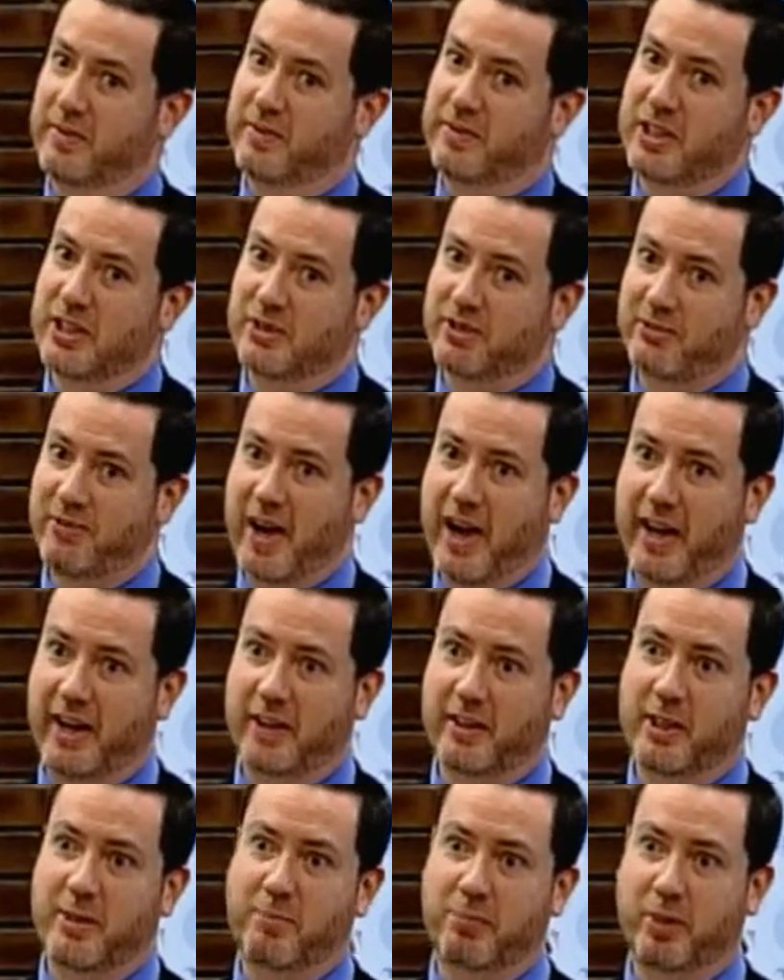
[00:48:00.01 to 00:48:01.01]
this
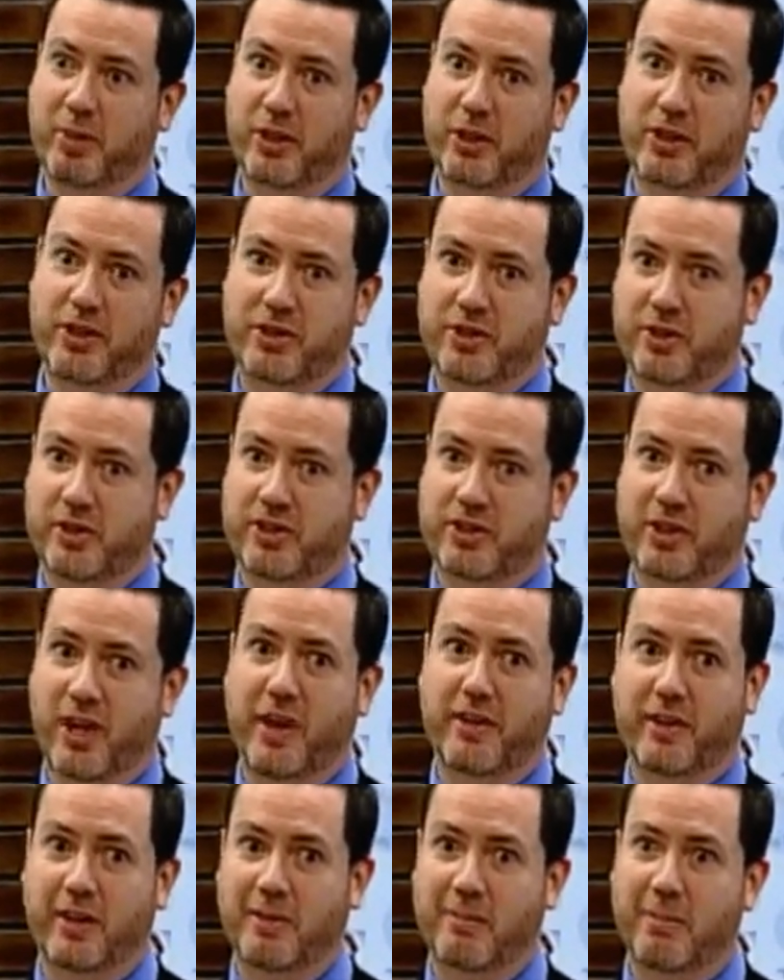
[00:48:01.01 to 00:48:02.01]
finally pushed the
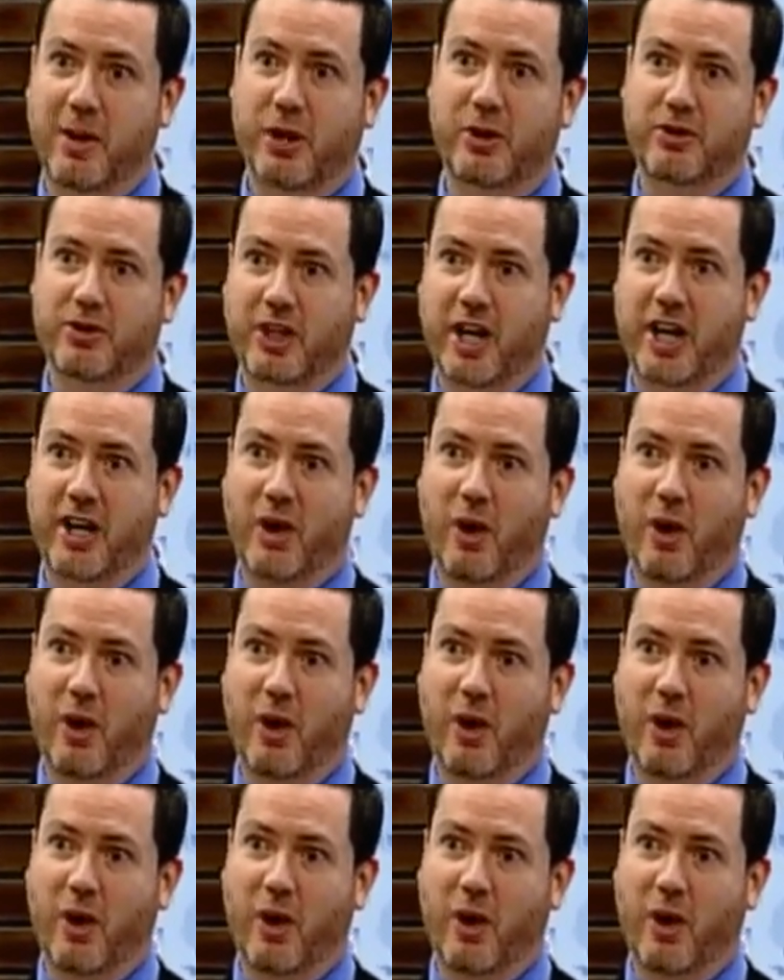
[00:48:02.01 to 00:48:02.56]
southern Moche